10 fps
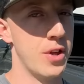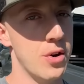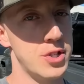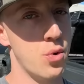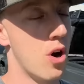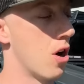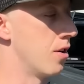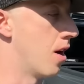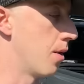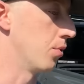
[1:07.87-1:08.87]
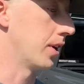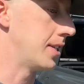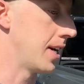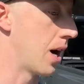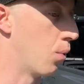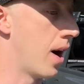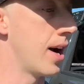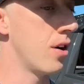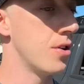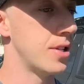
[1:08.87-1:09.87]
those who are not really
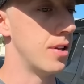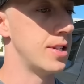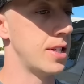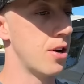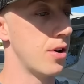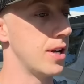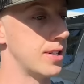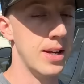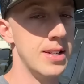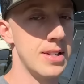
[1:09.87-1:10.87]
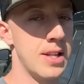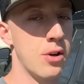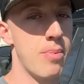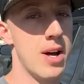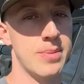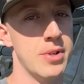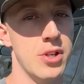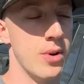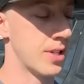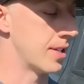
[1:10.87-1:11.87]
DIYers, this here is easiest thing to possibly
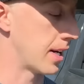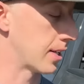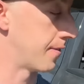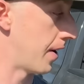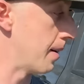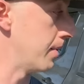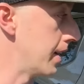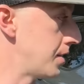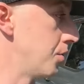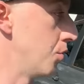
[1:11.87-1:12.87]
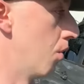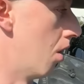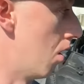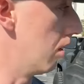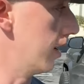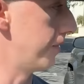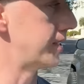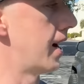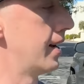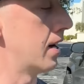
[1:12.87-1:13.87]
do. It's gonna take us five minutes to do all of
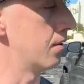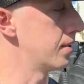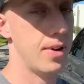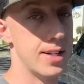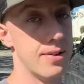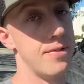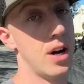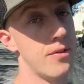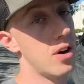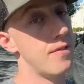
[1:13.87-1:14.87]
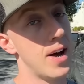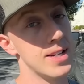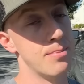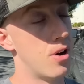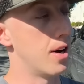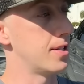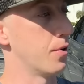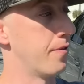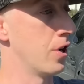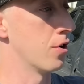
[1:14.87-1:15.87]
the tie downs. It's a very, very fast
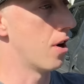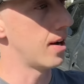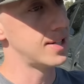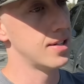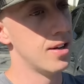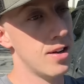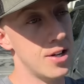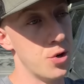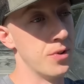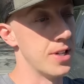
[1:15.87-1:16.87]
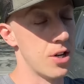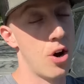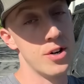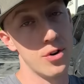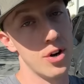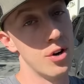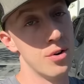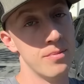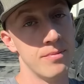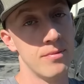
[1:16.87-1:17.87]
mod, so fear not doing this on your
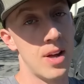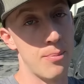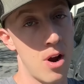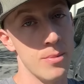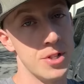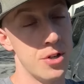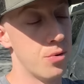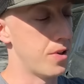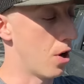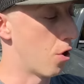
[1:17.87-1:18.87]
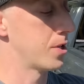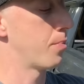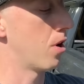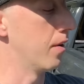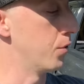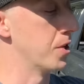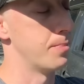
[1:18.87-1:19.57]
own. I promise you the hardest part of doing this